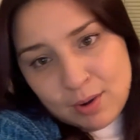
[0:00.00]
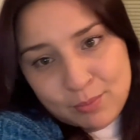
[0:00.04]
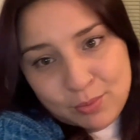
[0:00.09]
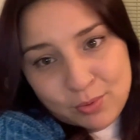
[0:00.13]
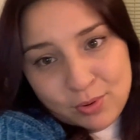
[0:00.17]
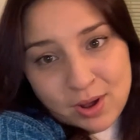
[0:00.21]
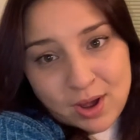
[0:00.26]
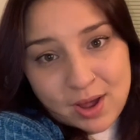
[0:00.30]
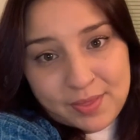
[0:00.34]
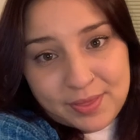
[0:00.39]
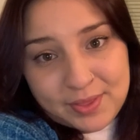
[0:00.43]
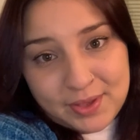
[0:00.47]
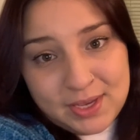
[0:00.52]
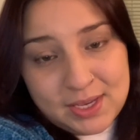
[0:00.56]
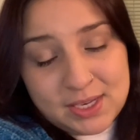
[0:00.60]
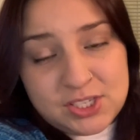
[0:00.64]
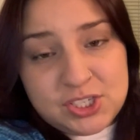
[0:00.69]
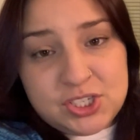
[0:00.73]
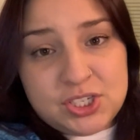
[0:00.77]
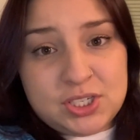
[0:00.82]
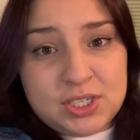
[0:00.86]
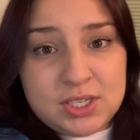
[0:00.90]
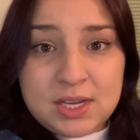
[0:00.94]
on the
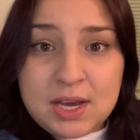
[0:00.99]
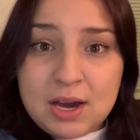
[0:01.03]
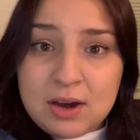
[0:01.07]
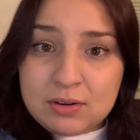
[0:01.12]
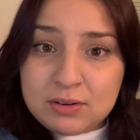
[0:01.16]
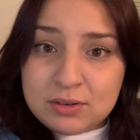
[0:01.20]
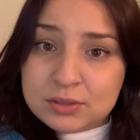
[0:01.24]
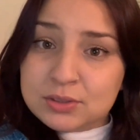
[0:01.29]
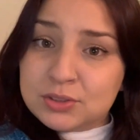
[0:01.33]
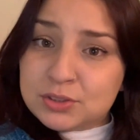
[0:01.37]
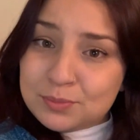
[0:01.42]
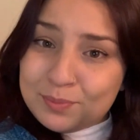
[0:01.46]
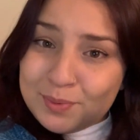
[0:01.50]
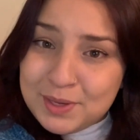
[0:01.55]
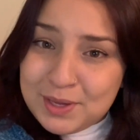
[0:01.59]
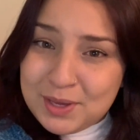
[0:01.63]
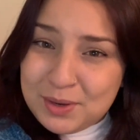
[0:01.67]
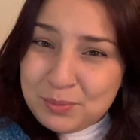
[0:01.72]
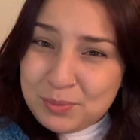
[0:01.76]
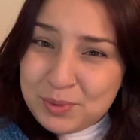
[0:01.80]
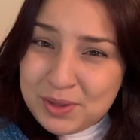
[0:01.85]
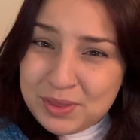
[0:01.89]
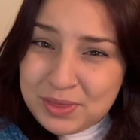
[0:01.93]
kitchen counters to
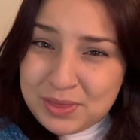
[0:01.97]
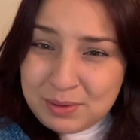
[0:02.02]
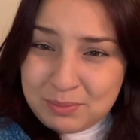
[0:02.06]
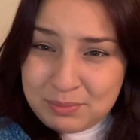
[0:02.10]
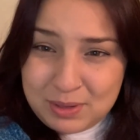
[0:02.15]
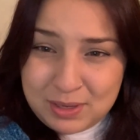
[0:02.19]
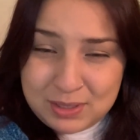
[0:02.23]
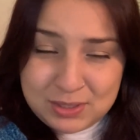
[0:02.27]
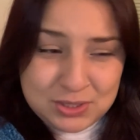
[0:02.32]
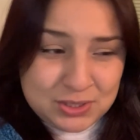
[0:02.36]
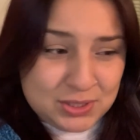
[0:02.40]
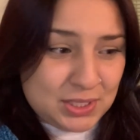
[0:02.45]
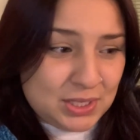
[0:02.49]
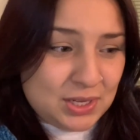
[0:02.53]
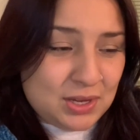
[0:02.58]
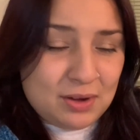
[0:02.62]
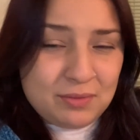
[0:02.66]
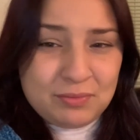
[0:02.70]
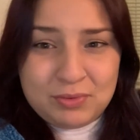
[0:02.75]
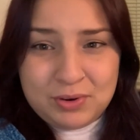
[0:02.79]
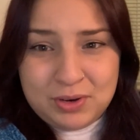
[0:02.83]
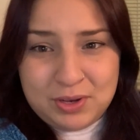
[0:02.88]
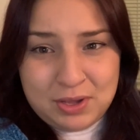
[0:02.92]
begin with. I'm not just like
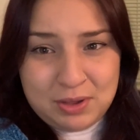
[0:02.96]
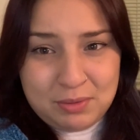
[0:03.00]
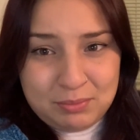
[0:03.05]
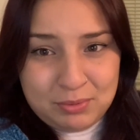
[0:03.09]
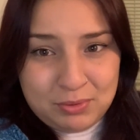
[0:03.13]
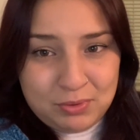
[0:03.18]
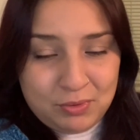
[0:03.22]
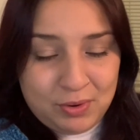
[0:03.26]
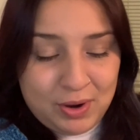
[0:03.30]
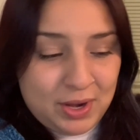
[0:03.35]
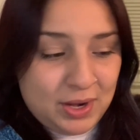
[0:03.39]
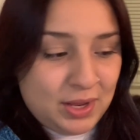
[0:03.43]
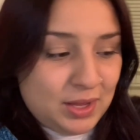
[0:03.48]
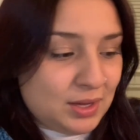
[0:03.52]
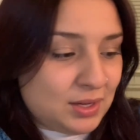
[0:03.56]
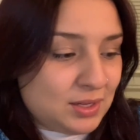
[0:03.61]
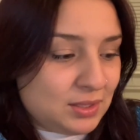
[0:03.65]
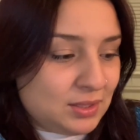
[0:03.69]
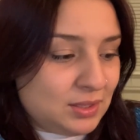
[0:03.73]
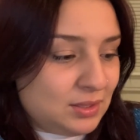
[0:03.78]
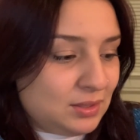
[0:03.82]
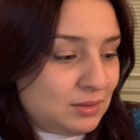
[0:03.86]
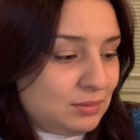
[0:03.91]
covering up granite
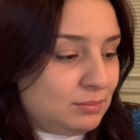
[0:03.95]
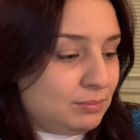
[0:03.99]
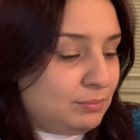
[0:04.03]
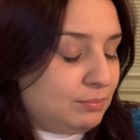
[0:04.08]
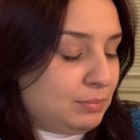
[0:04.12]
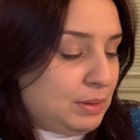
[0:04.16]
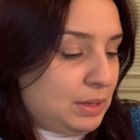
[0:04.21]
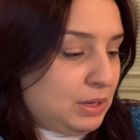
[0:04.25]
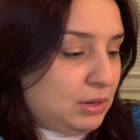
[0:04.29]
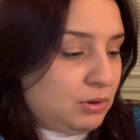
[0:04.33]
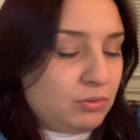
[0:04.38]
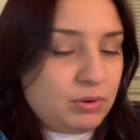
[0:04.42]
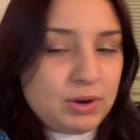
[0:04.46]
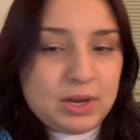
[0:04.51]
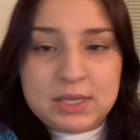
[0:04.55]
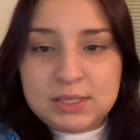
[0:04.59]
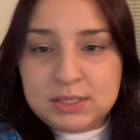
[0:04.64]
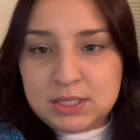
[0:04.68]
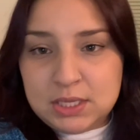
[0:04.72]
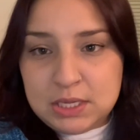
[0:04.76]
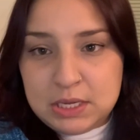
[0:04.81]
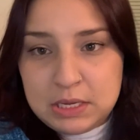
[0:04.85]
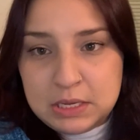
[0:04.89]
being
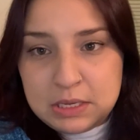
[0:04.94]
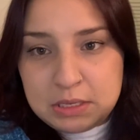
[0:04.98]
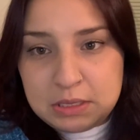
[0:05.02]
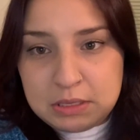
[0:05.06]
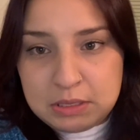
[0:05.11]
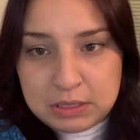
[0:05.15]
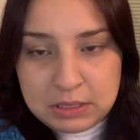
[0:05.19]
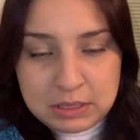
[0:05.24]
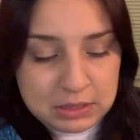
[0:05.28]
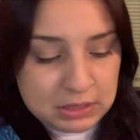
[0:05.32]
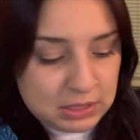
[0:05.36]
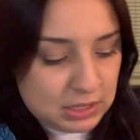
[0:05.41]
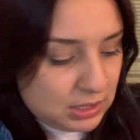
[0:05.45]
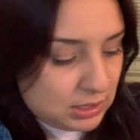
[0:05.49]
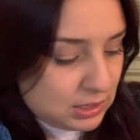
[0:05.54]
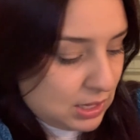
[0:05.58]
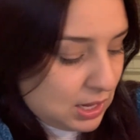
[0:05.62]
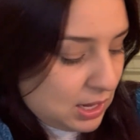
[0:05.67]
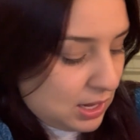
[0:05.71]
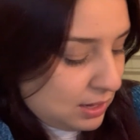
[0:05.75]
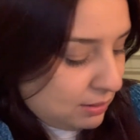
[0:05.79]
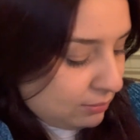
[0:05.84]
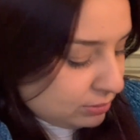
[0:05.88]
crazy and like
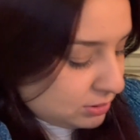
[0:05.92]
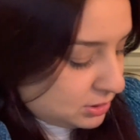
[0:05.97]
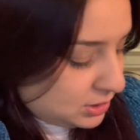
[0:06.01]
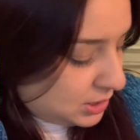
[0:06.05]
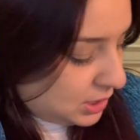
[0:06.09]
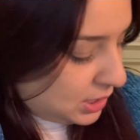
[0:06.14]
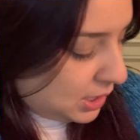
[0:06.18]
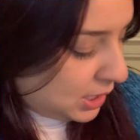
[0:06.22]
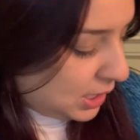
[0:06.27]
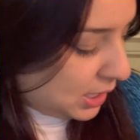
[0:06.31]
not able to take it